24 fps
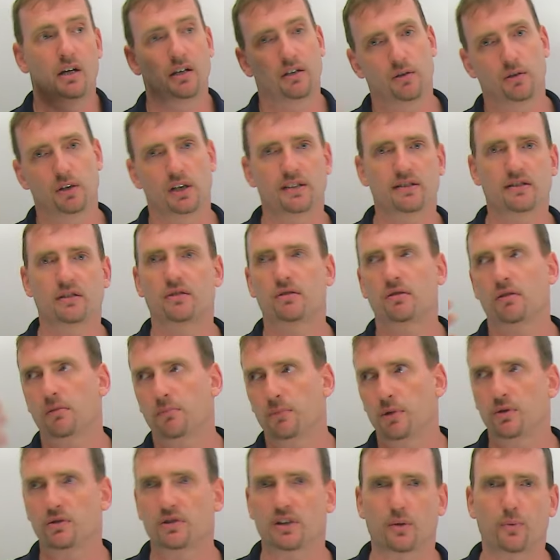you listen to the
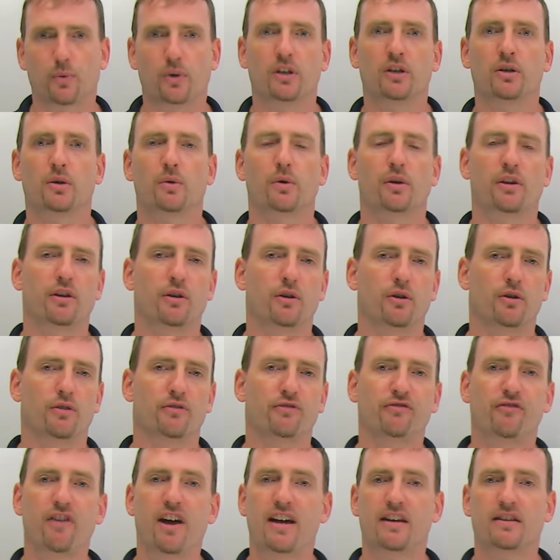music when you're with your
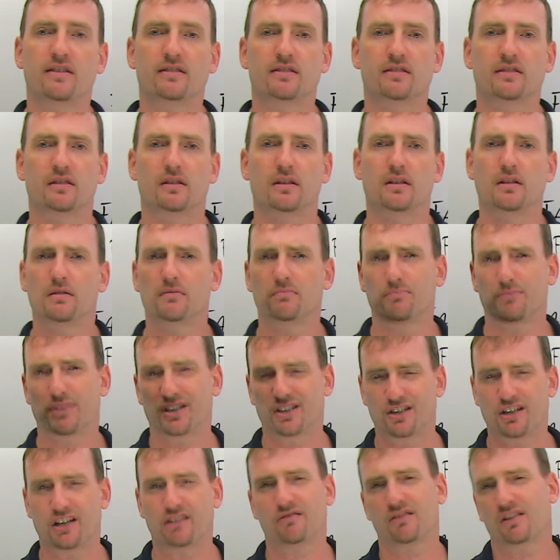friends, but
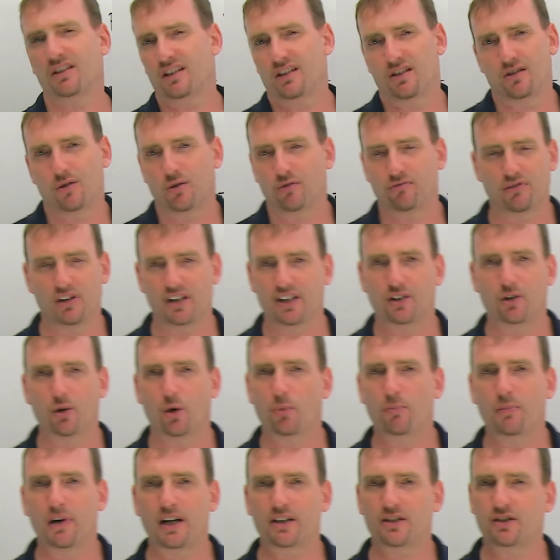generally you don't really know
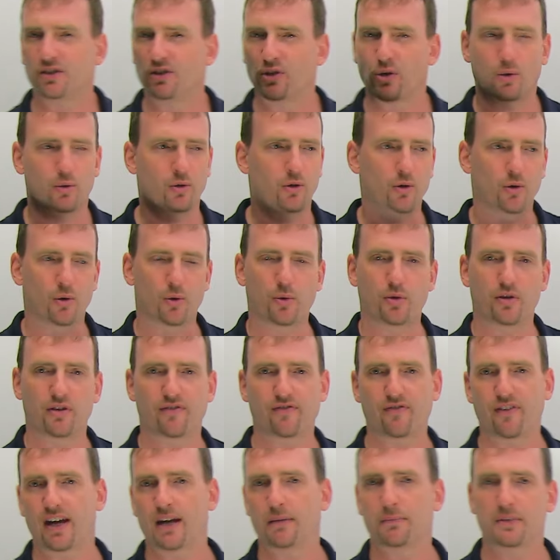much. You don't know who the
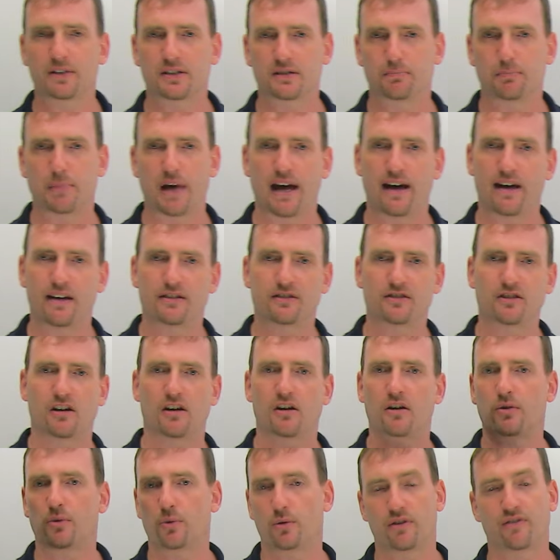famous bands
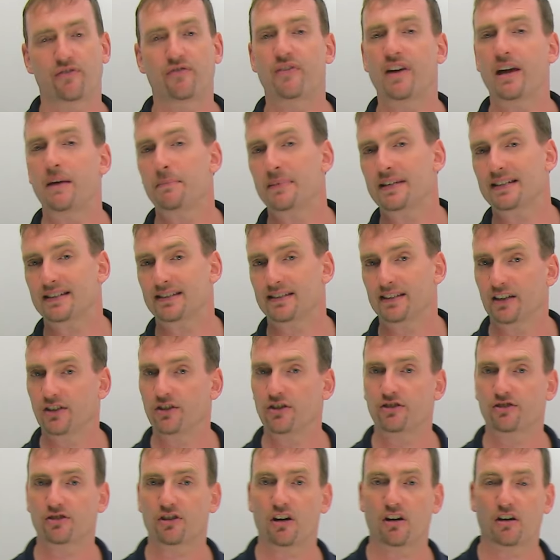are, who the famous
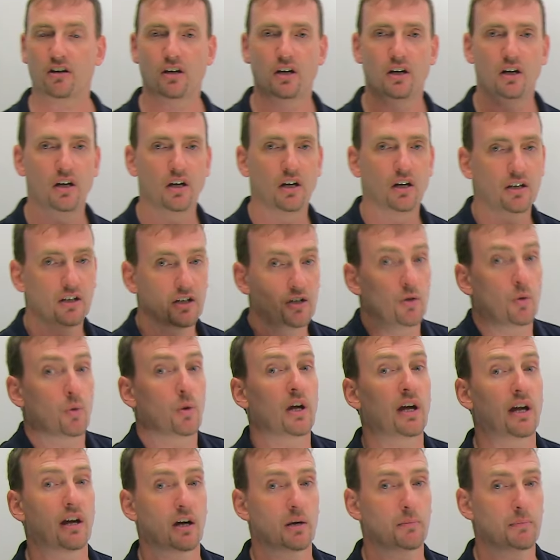singers are. You don't
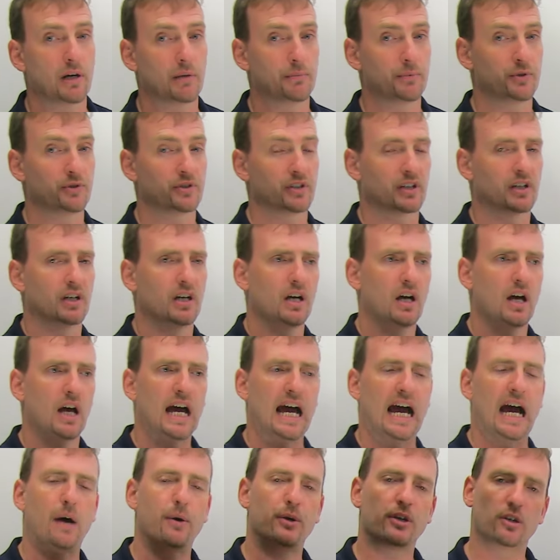care about music.
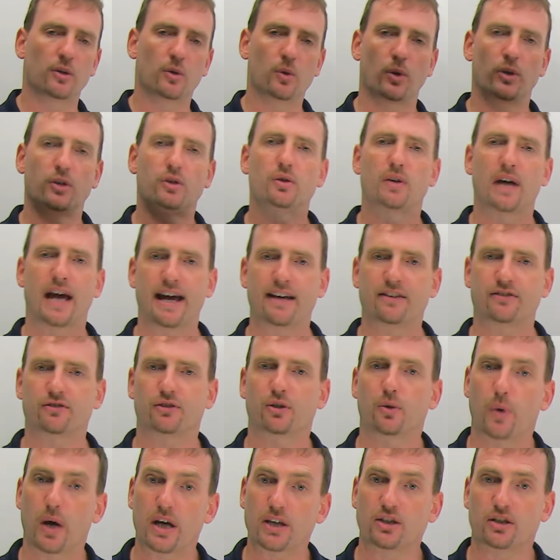How are you going to answer
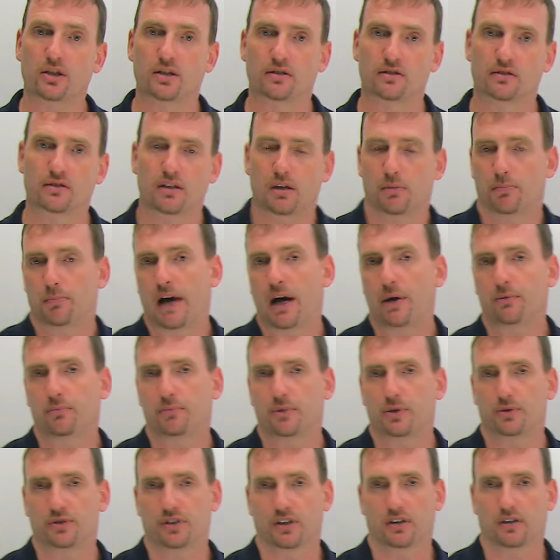questions about
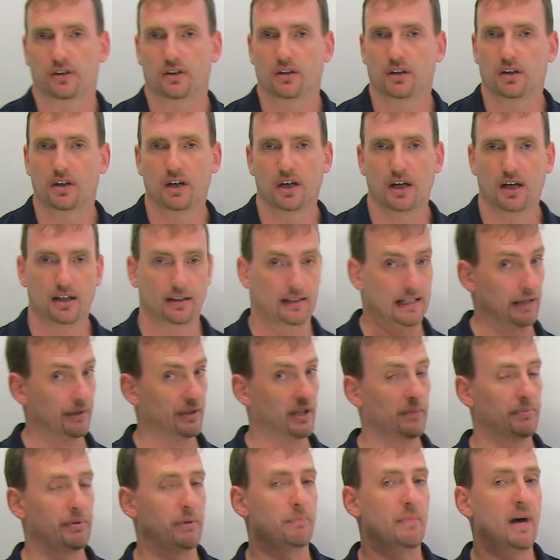music? Now
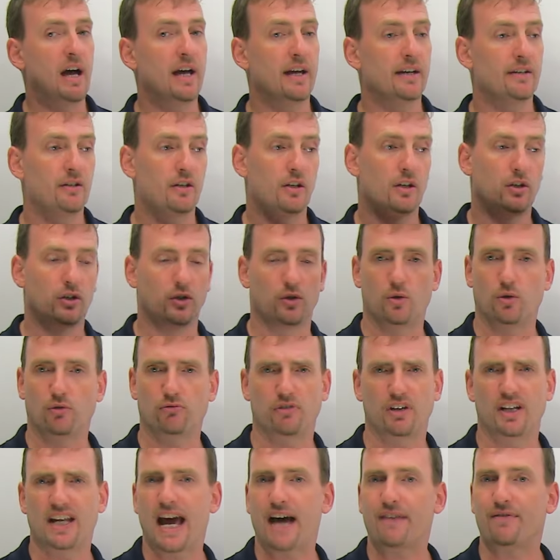keep in mind, you don't
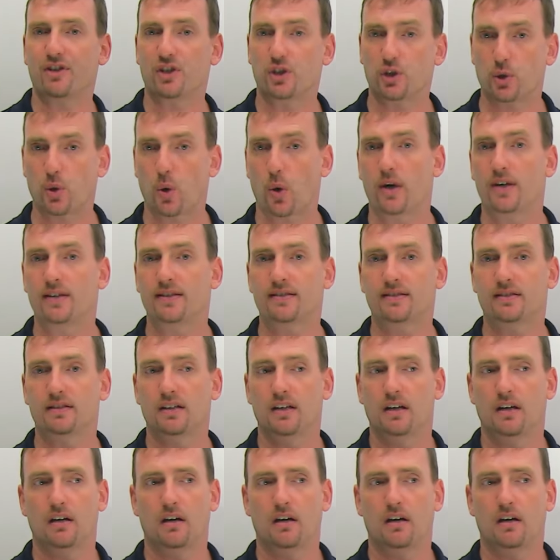really have a choice